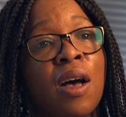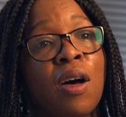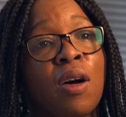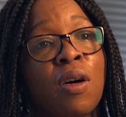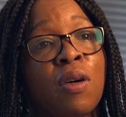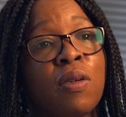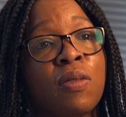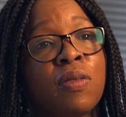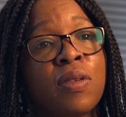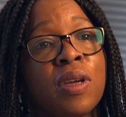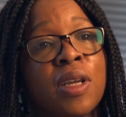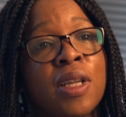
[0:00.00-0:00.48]

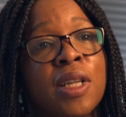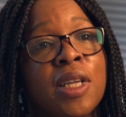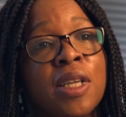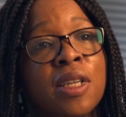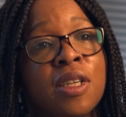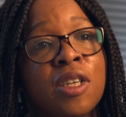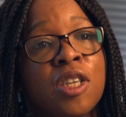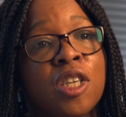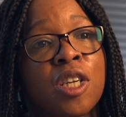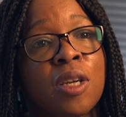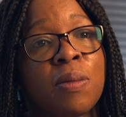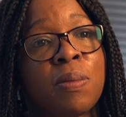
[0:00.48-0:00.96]
of a
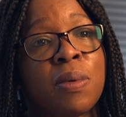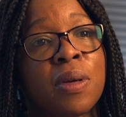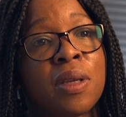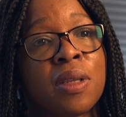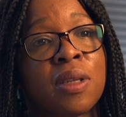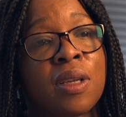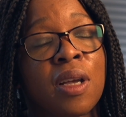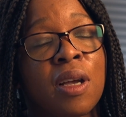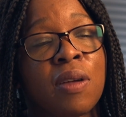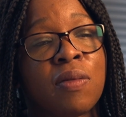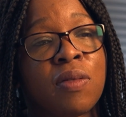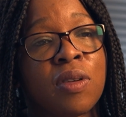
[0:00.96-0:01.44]
leadership
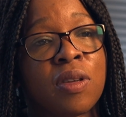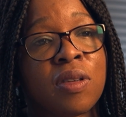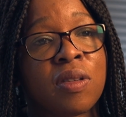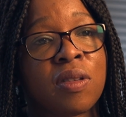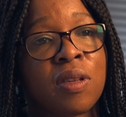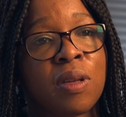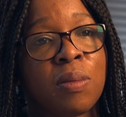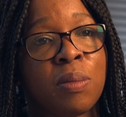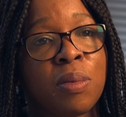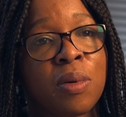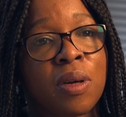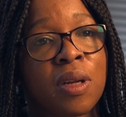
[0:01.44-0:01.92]
and
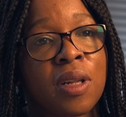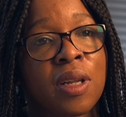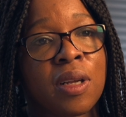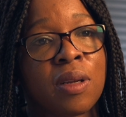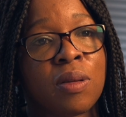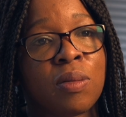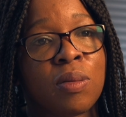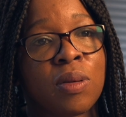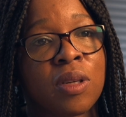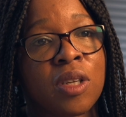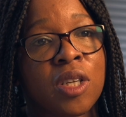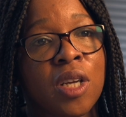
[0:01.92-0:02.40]
diversity
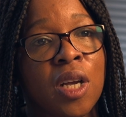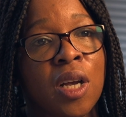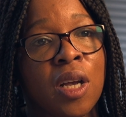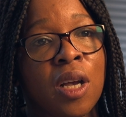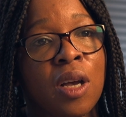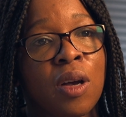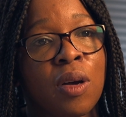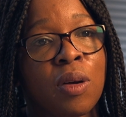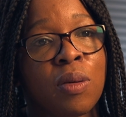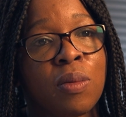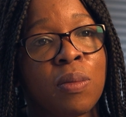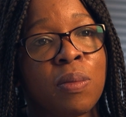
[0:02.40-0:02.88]
booklet, which
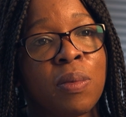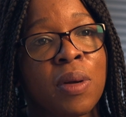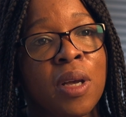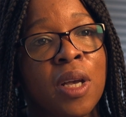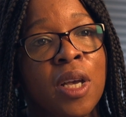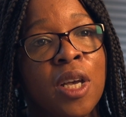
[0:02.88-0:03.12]
I hope